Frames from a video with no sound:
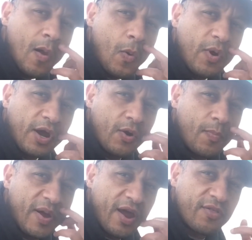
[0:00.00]
We are going to
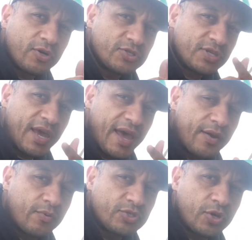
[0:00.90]
repair those
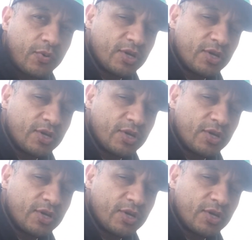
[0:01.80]
and we'll show you what it